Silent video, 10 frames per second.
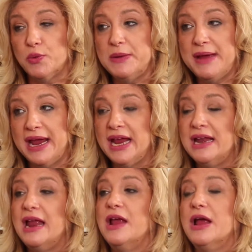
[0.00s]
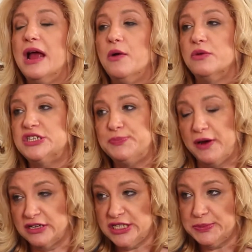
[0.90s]
remain
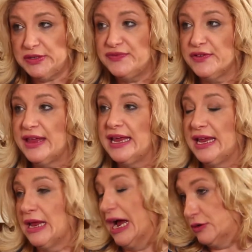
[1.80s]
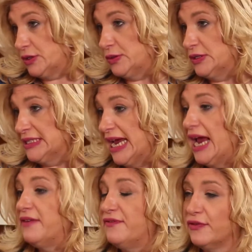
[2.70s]
responsible for the household
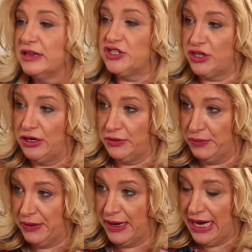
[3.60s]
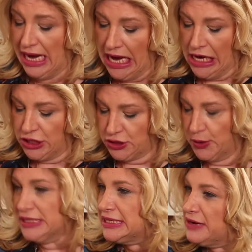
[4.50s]
and for the child rearing.
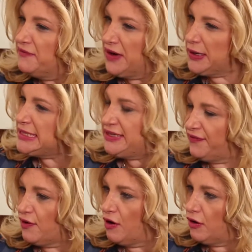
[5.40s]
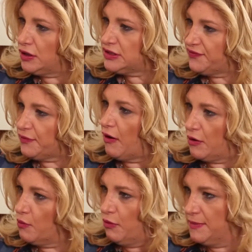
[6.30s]
So it's very difficult
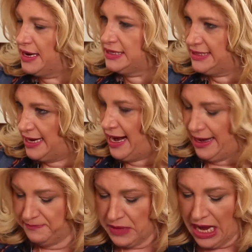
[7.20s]
on a woman today.